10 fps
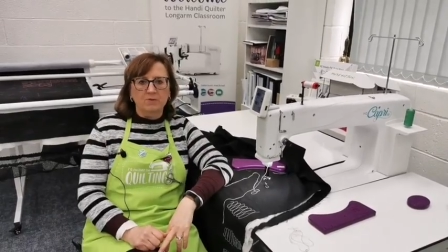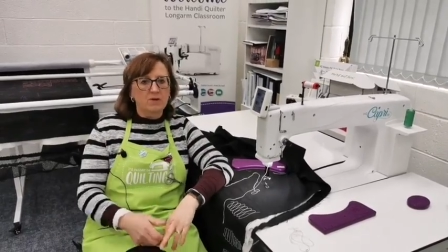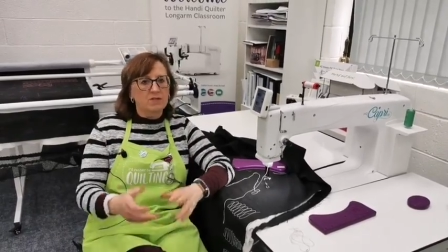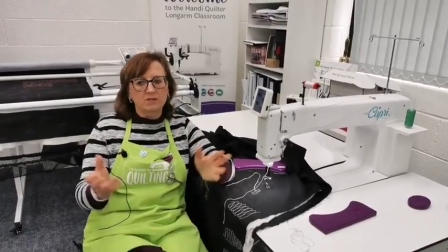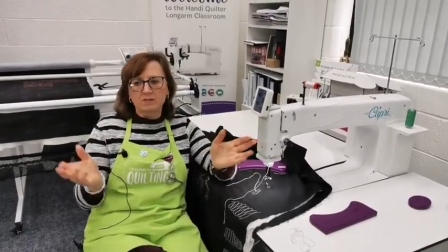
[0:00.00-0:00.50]

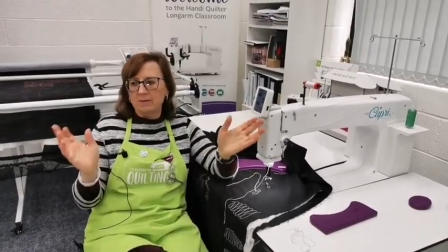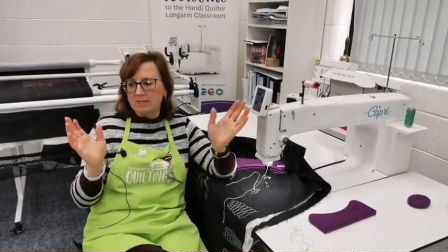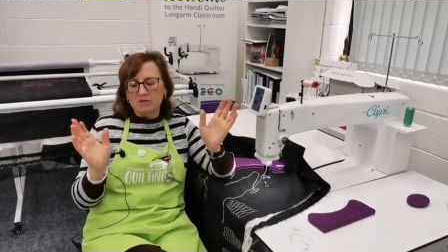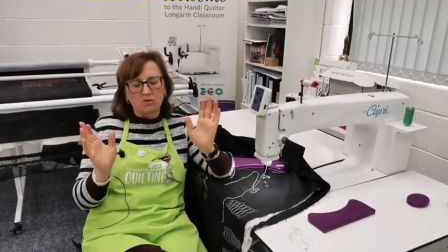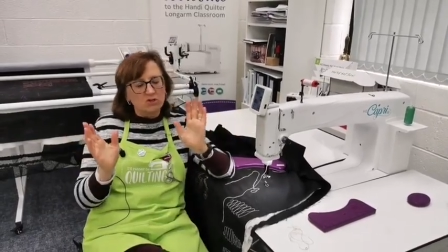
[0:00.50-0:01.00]
We can
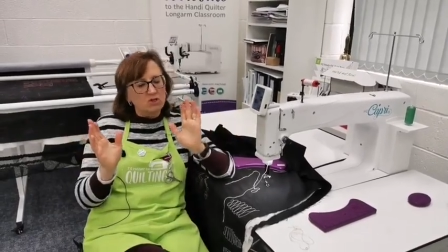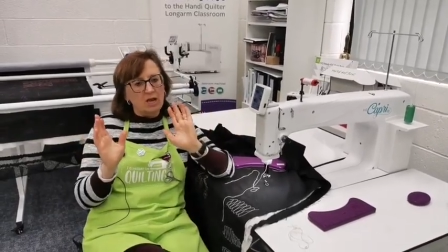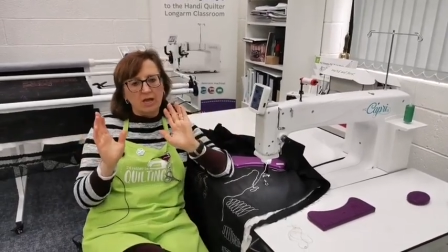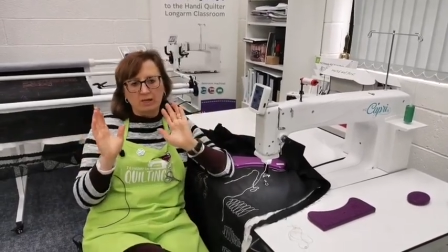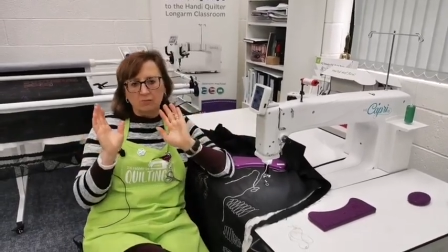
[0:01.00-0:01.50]
spend as long as
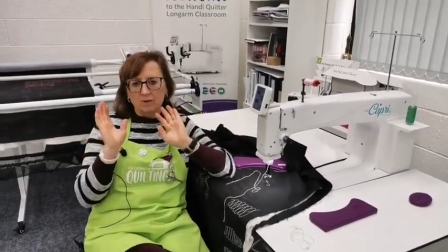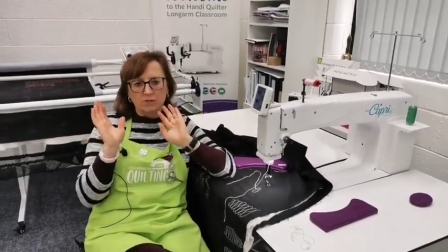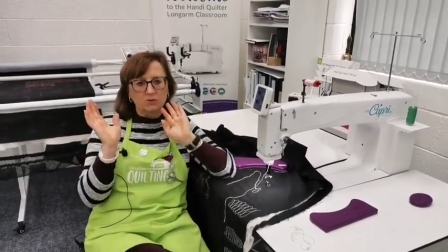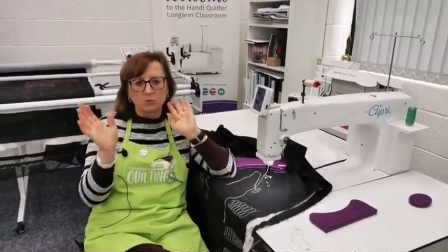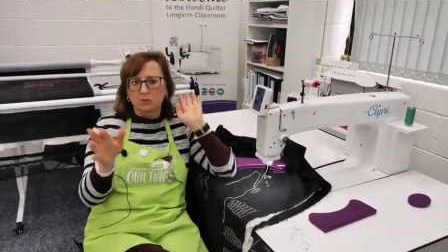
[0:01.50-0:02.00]
you like.
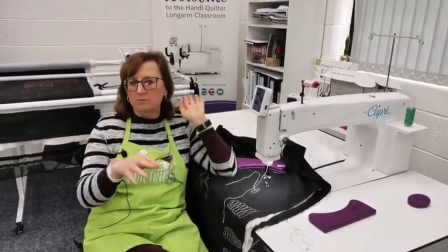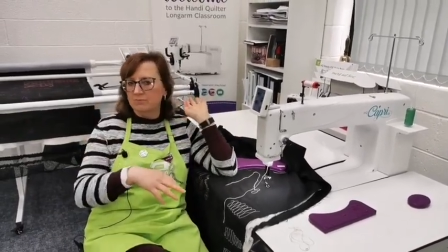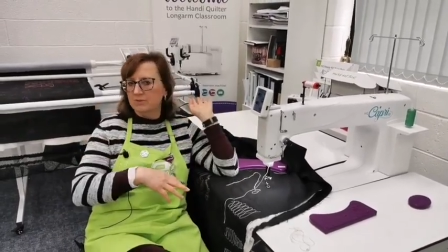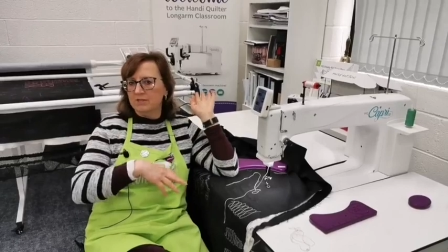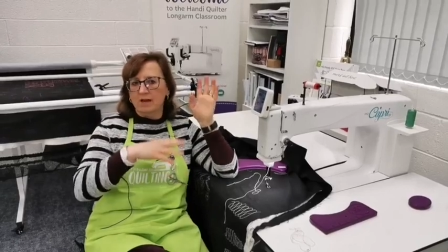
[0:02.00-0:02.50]
We can talk
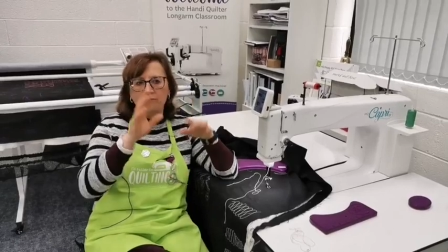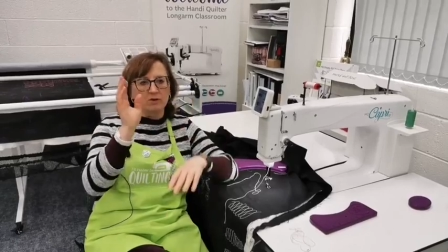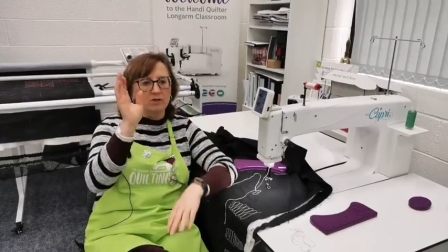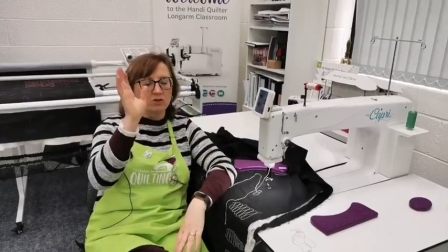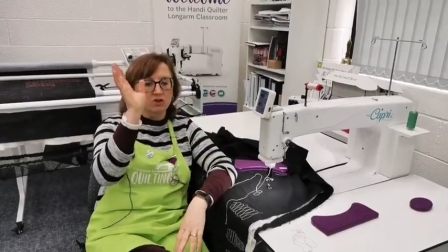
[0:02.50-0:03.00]

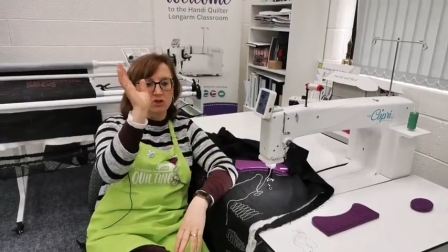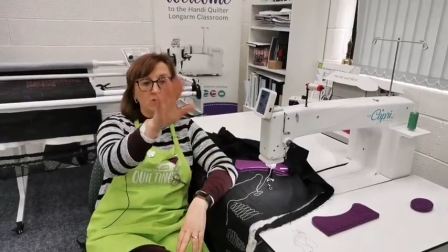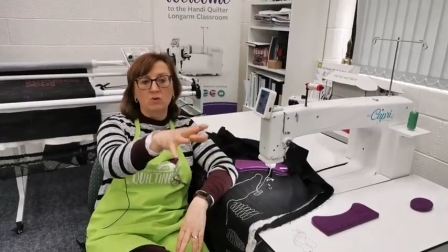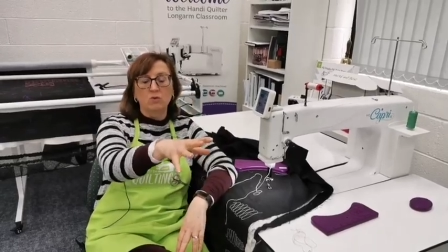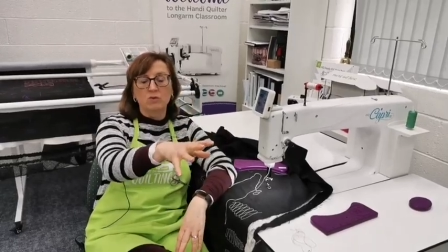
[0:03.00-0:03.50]
stuff. We can
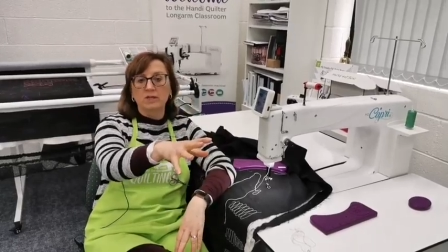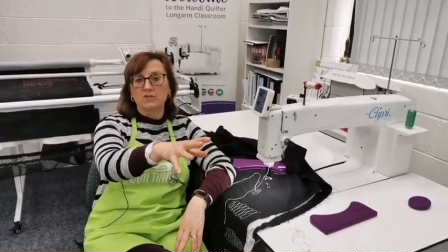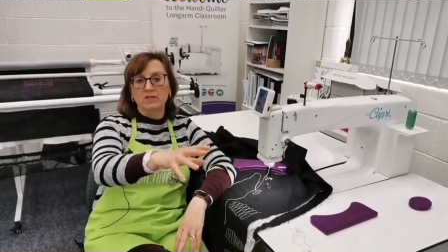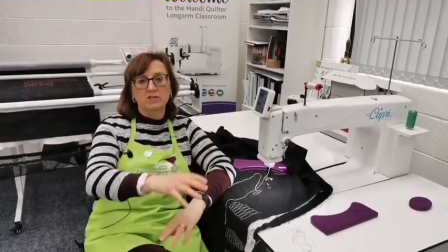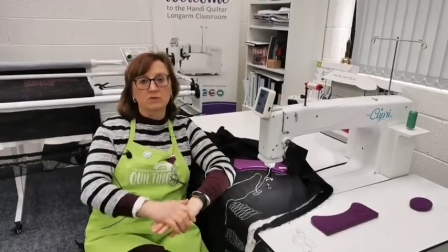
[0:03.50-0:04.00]
show you all the
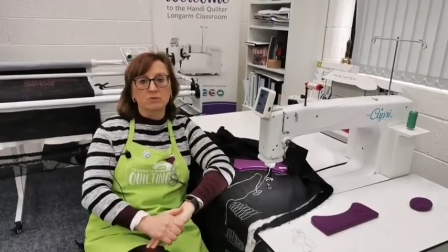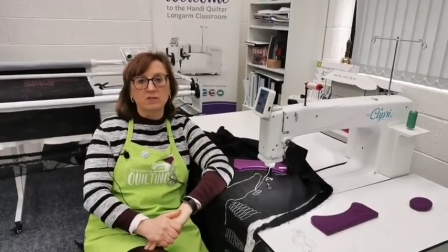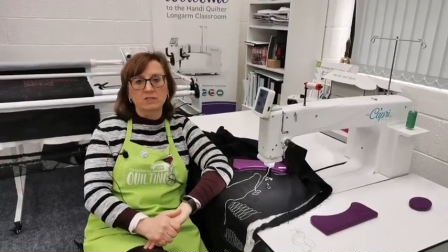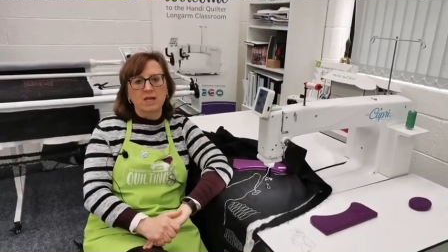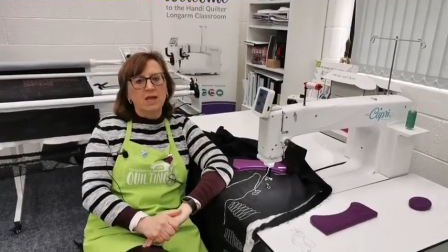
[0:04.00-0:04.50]

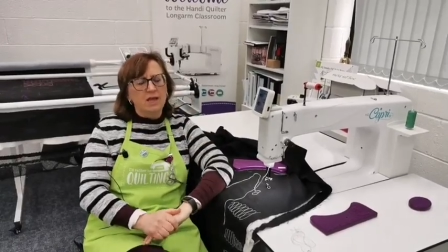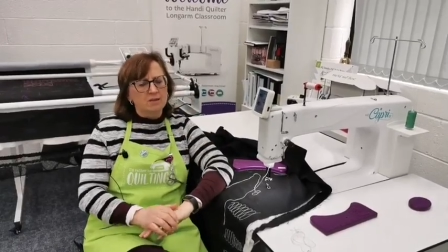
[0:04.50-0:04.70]
accessories.